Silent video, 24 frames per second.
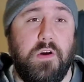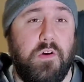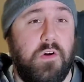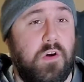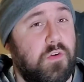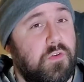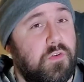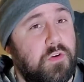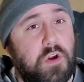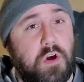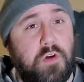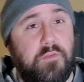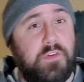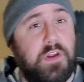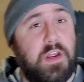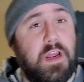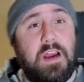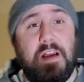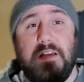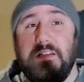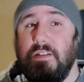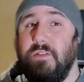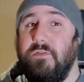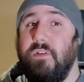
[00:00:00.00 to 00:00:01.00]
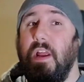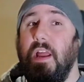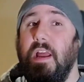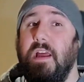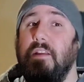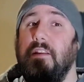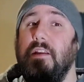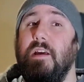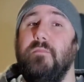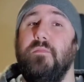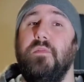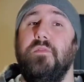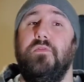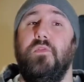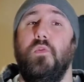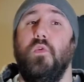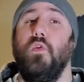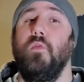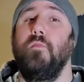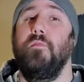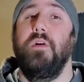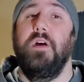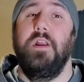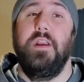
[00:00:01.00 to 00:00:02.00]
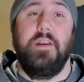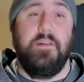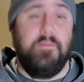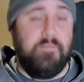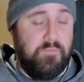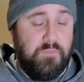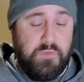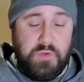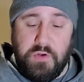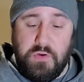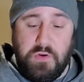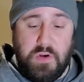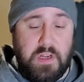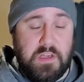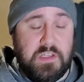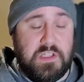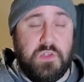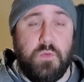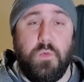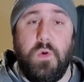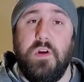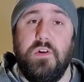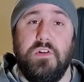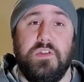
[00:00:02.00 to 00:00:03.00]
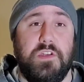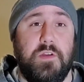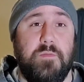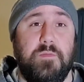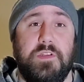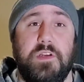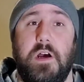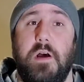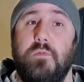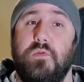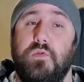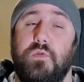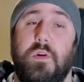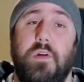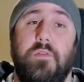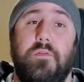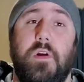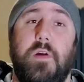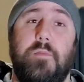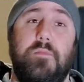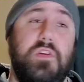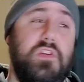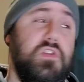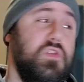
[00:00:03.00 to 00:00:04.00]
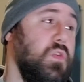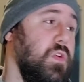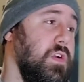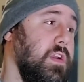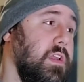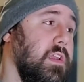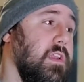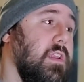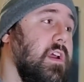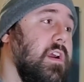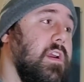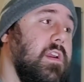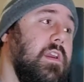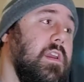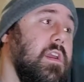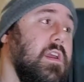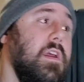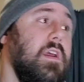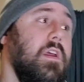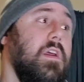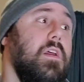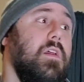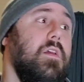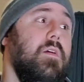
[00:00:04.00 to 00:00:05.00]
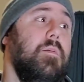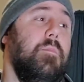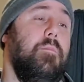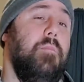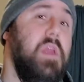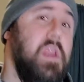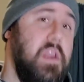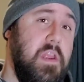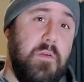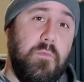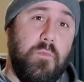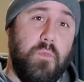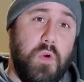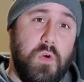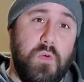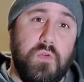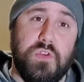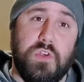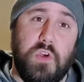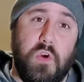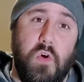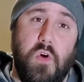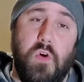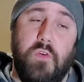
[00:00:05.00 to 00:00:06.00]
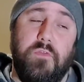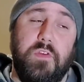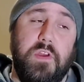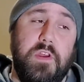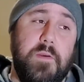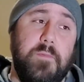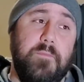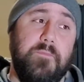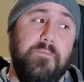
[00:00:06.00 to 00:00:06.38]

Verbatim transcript: I don't know if you guys ever had that before, but dude, I swear sometimes whenever I be drinking like medium roast coffee,